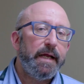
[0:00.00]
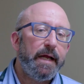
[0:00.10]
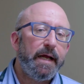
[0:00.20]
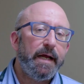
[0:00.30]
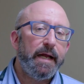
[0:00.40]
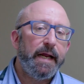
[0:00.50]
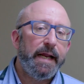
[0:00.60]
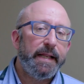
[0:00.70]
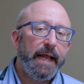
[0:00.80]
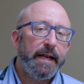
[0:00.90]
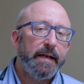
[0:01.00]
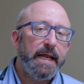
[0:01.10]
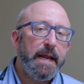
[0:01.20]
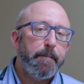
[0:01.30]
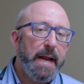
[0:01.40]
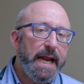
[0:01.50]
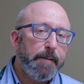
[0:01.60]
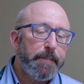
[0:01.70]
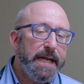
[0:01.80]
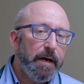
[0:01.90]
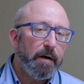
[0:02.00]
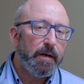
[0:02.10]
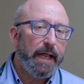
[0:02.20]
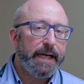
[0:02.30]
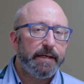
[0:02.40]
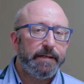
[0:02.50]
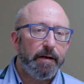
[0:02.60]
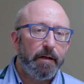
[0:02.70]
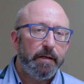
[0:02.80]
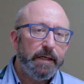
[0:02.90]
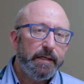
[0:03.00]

and then it may appear like a little,